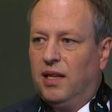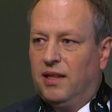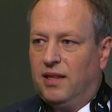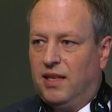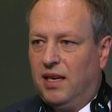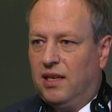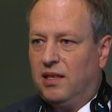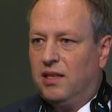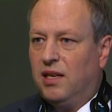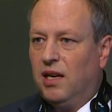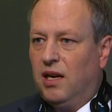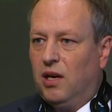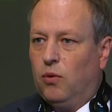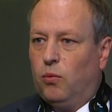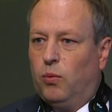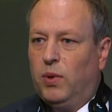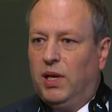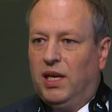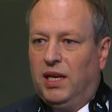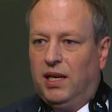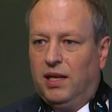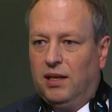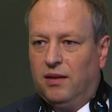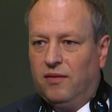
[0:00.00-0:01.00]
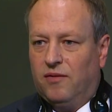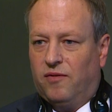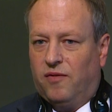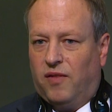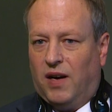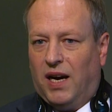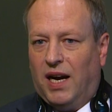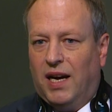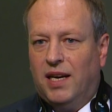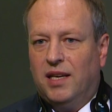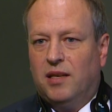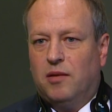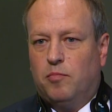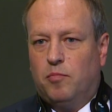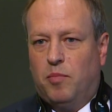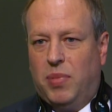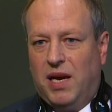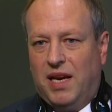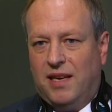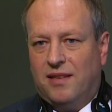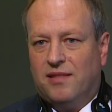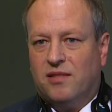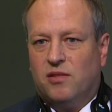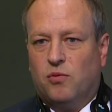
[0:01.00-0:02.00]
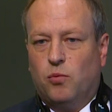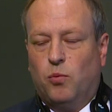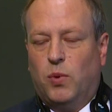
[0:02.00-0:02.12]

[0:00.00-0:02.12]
that we find best